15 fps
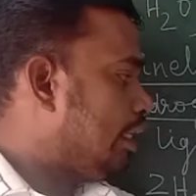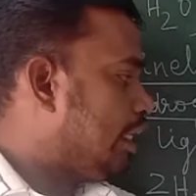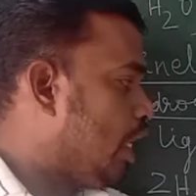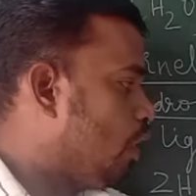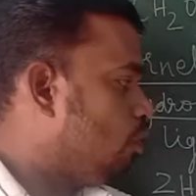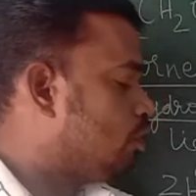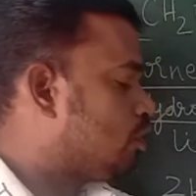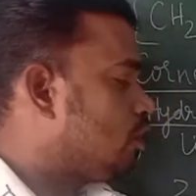
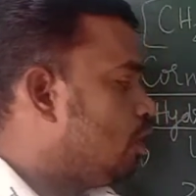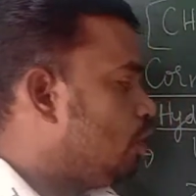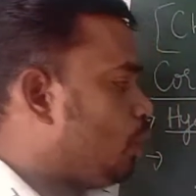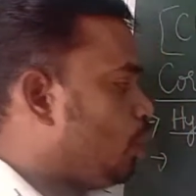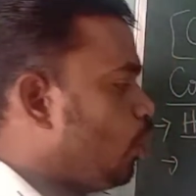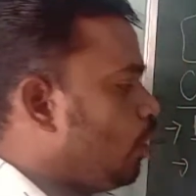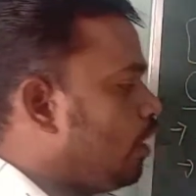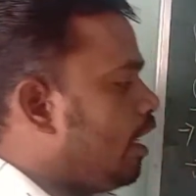gives
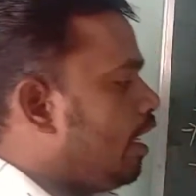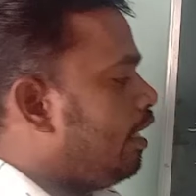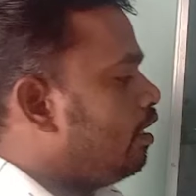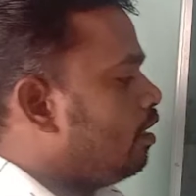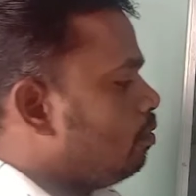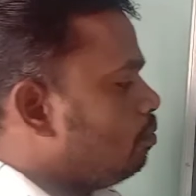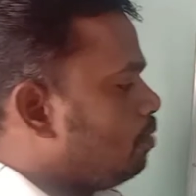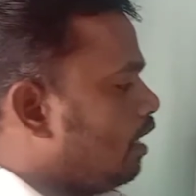
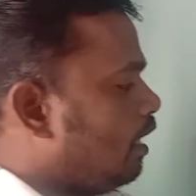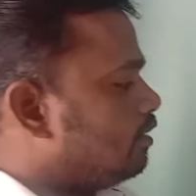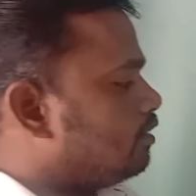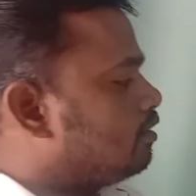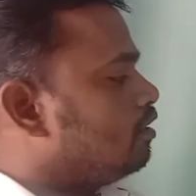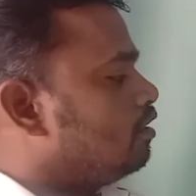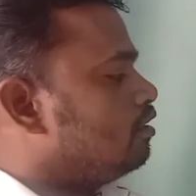2A plus